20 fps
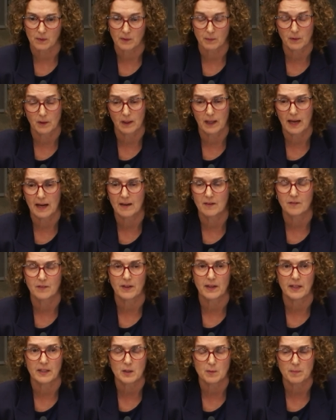We will
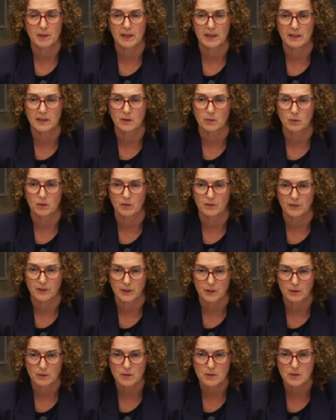have independent
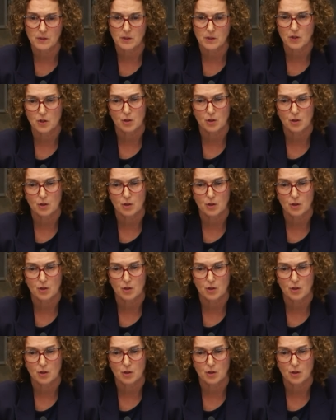reviews,